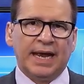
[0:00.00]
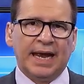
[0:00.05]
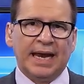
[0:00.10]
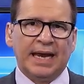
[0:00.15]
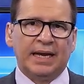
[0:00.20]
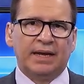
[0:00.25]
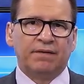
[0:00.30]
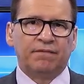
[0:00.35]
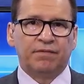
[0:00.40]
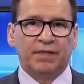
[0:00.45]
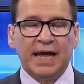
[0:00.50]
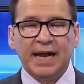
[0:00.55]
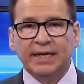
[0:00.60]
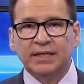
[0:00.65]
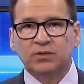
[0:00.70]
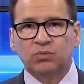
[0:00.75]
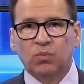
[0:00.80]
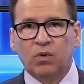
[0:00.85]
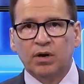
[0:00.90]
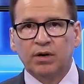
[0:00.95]
And if that
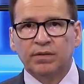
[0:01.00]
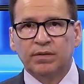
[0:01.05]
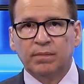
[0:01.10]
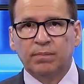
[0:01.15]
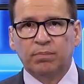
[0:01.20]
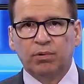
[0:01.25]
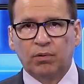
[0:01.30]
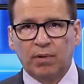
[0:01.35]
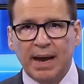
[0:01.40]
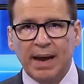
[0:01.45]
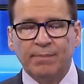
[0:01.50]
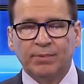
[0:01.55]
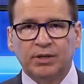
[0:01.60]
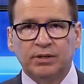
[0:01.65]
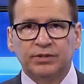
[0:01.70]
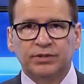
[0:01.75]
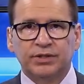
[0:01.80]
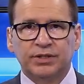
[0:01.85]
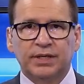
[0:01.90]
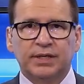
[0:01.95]
is one of the
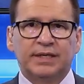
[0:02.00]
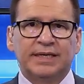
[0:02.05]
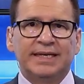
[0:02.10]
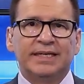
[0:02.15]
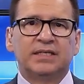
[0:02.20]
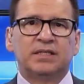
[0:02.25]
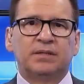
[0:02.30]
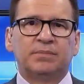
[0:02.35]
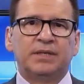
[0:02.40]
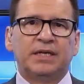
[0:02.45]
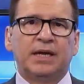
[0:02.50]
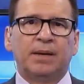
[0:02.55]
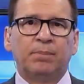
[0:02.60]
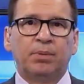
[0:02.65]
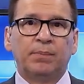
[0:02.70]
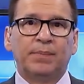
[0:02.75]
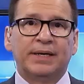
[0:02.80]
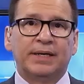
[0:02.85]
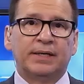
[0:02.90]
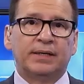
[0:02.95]
parameters that needs to be
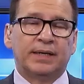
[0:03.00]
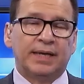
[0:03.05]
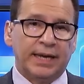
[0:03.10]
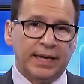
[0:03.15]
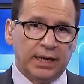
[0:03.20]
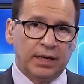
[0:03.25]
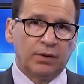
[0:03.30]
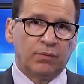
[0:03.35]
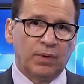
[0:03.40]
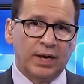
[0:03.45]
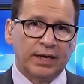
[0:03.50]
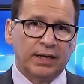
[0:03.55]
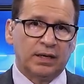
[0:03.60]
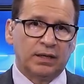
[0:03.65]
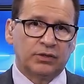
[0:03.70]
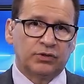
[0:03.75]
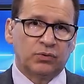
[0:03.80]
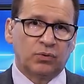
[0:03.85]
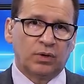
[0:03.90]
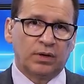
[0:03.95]
implemented in a
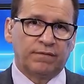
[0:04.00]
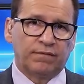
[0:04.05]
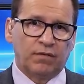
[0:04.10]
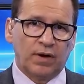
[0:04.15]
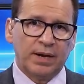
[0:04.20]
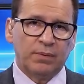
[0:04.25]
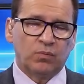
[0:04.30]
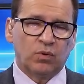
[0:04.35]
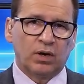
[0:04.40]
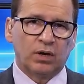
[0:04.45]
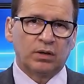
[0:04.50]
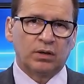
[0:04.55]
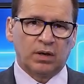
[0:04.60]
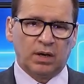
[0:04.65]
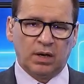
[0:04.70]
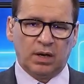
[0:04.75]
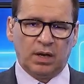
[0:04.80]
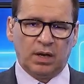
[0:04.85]
regulatory framework,